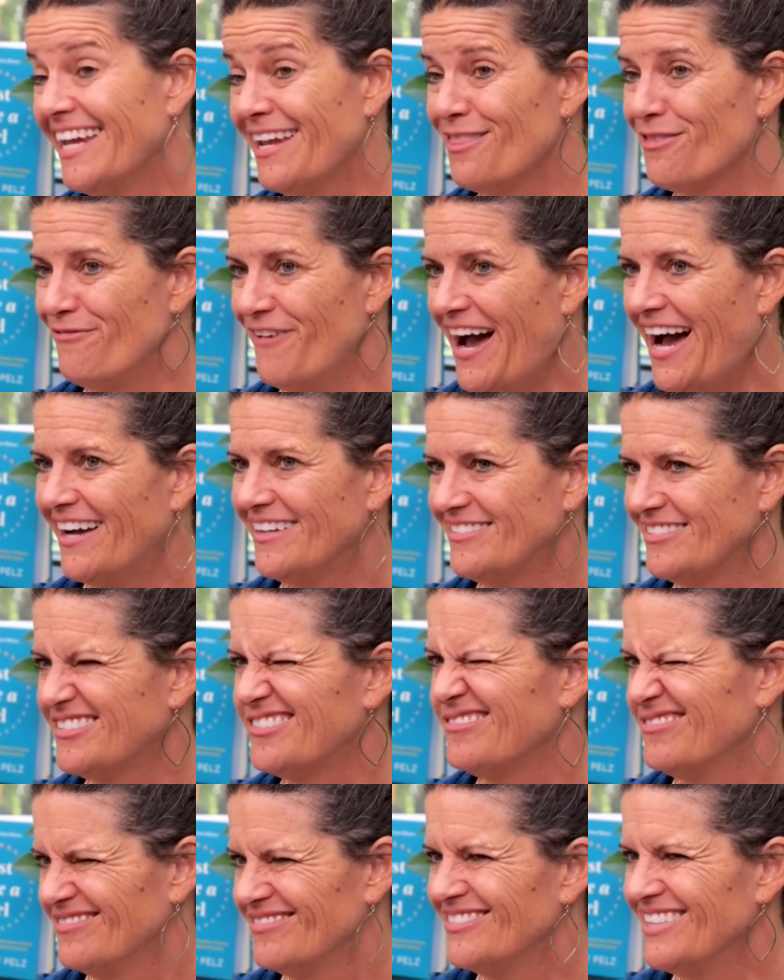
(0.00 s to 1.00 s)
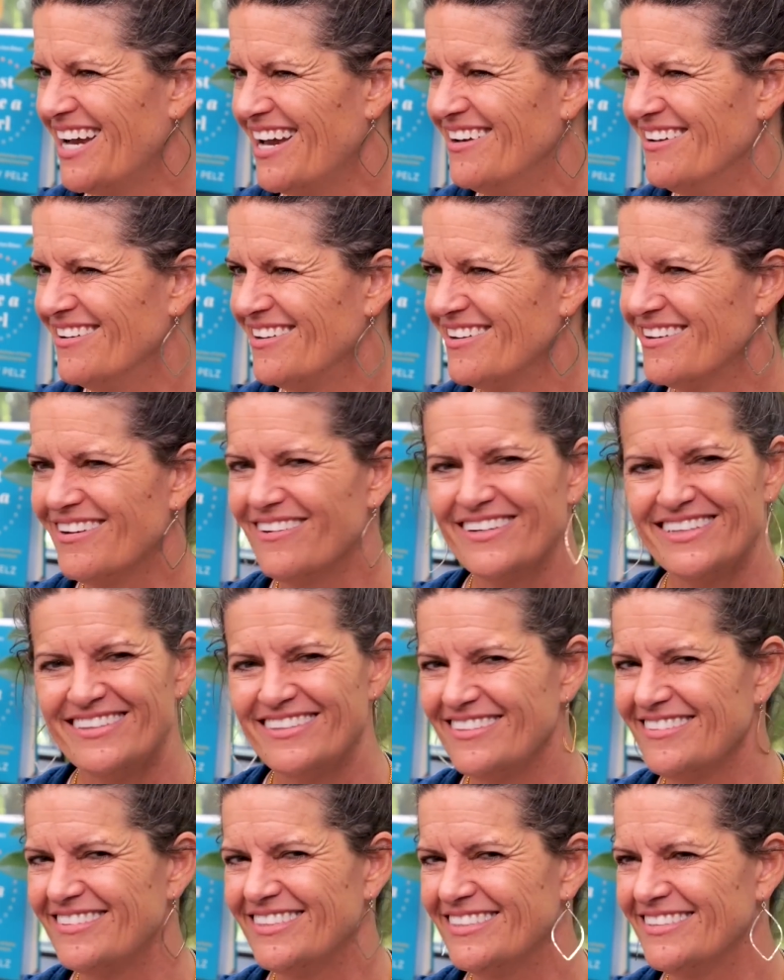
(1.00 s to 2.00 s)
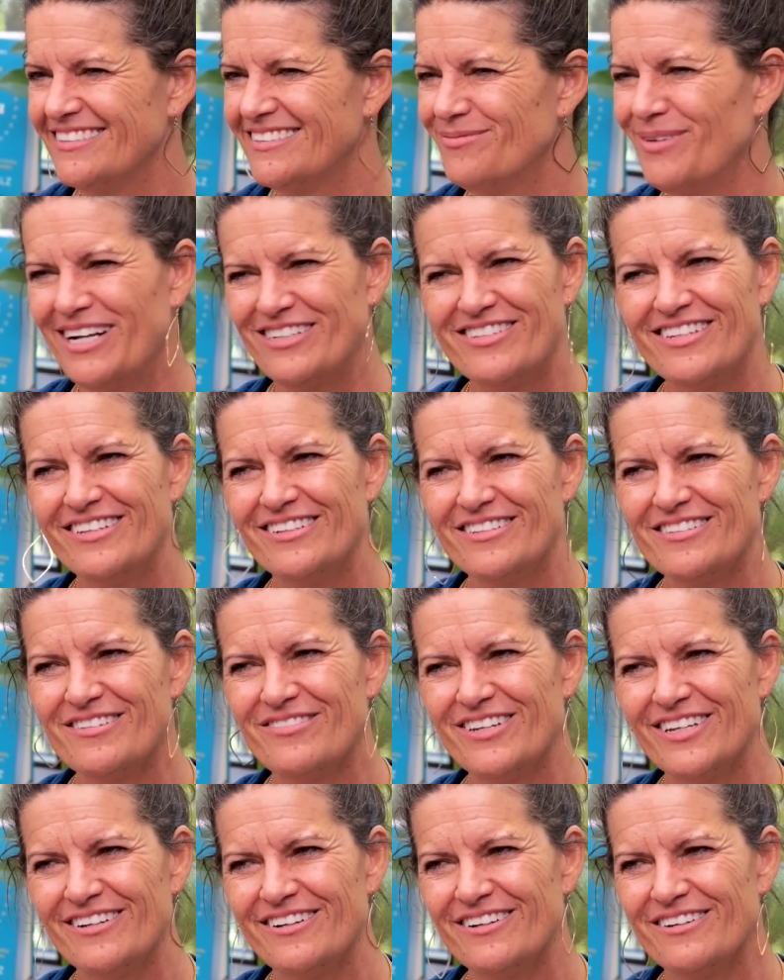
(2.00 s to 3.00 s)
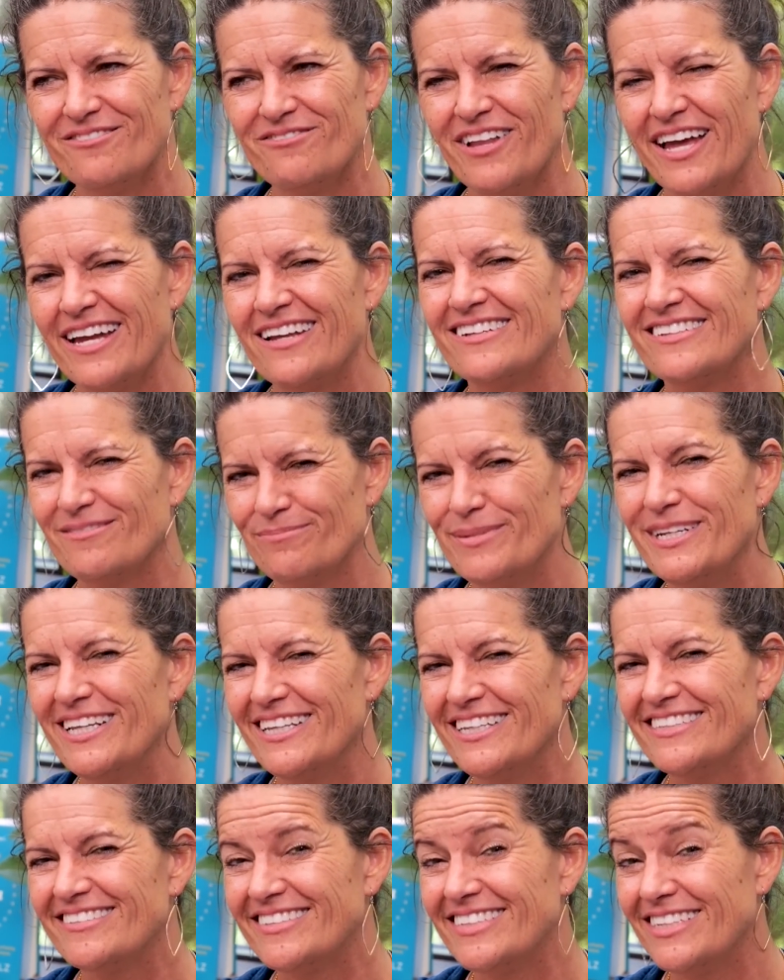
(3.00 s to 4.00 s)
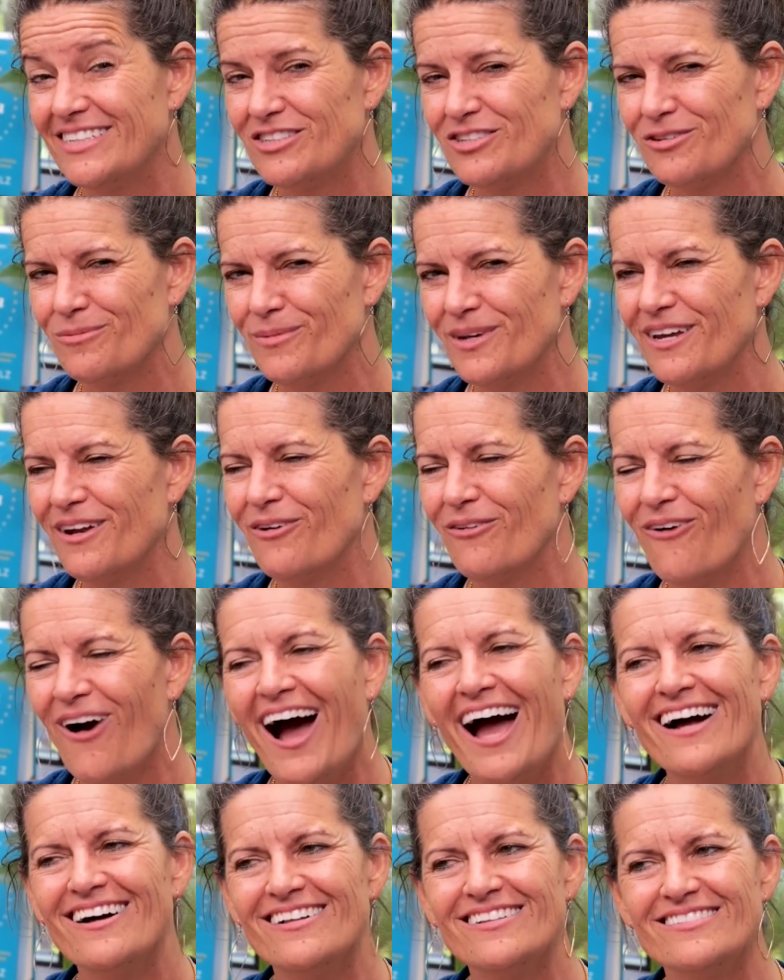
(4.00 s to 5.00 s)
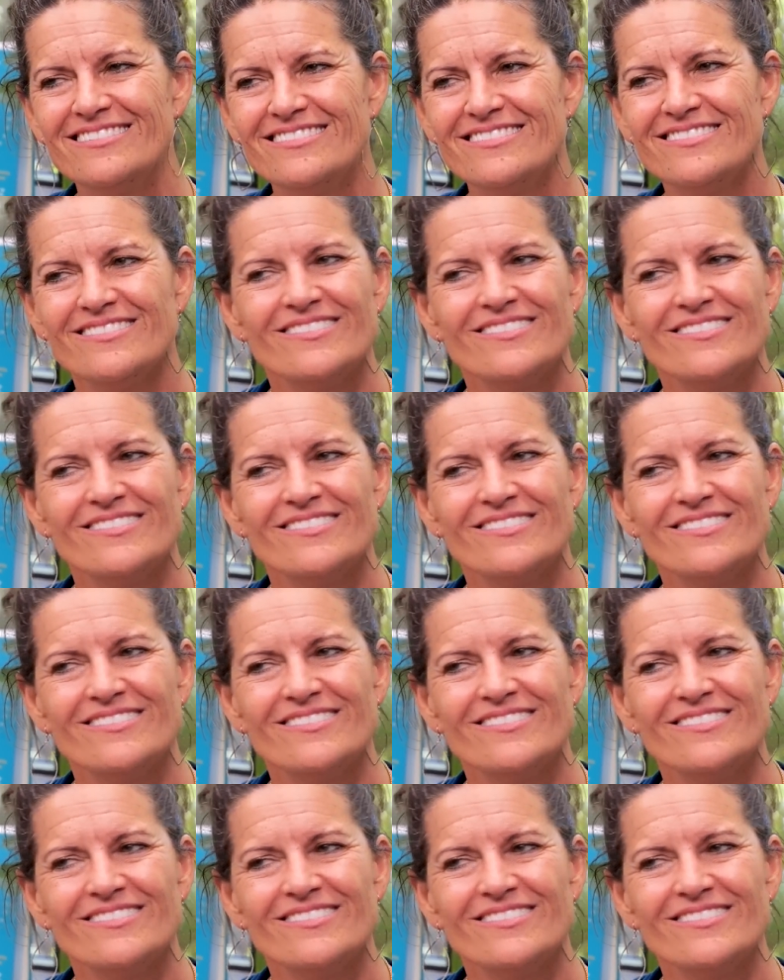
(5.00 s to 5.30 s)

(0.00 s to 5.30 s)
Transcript: length fast, I know you know what this is, especially those of you who have like been listening to me a while.